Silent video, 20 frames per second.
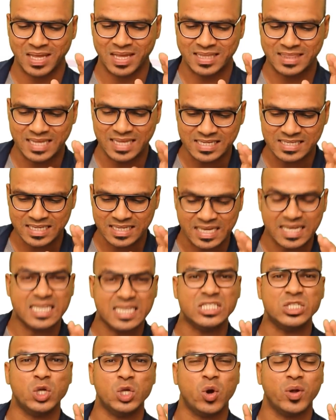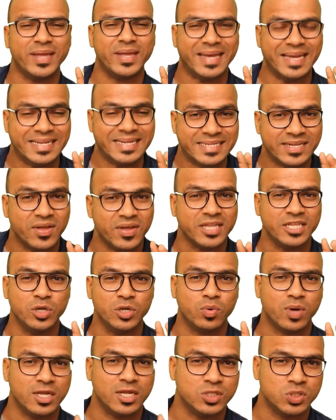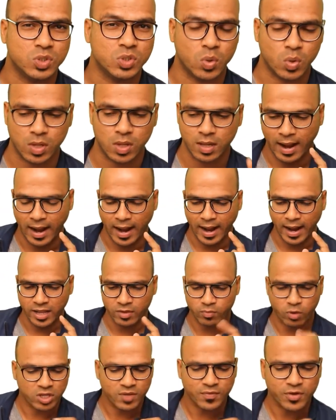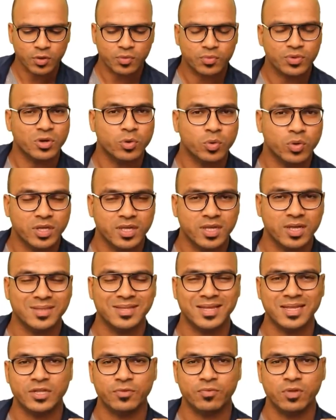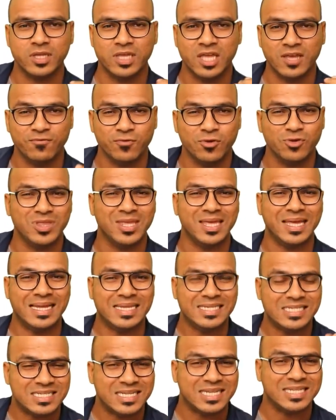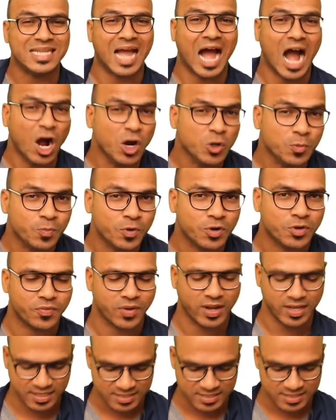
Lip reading: this is your interactive console, and whatever you do here, it will give you the instant output, right?